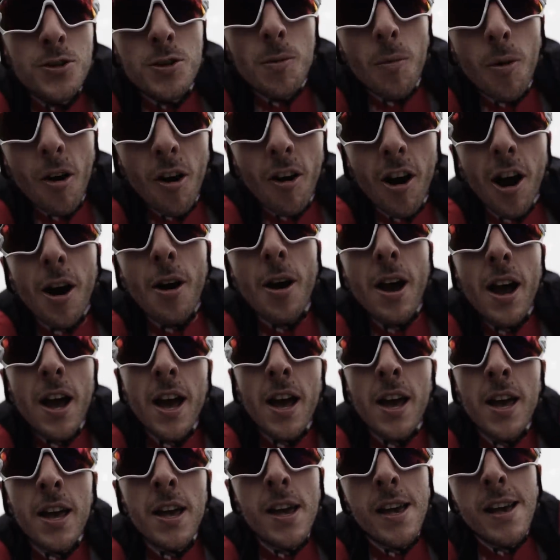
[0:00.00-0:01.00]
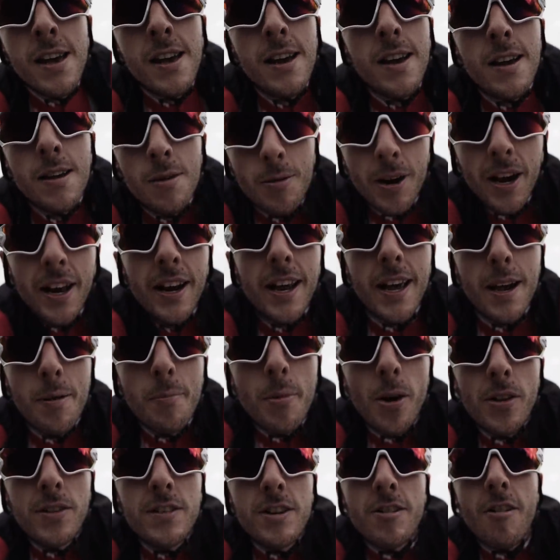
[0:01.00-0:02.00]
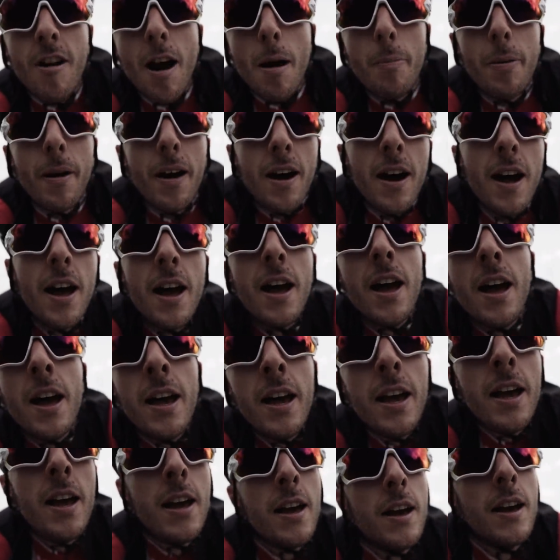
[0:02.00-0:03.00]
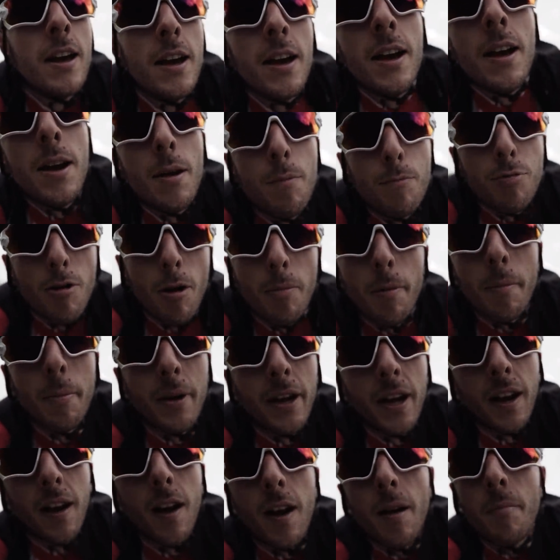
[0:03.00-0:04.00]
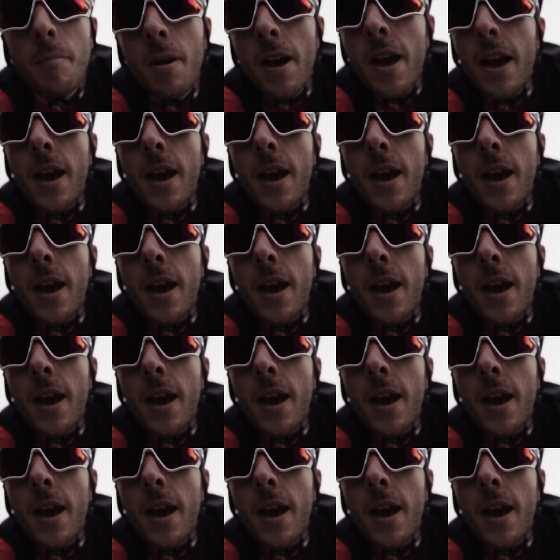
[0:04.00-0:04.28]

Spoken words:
Tomorrow, we're gonna hit Monte Grappa. Proper big climb.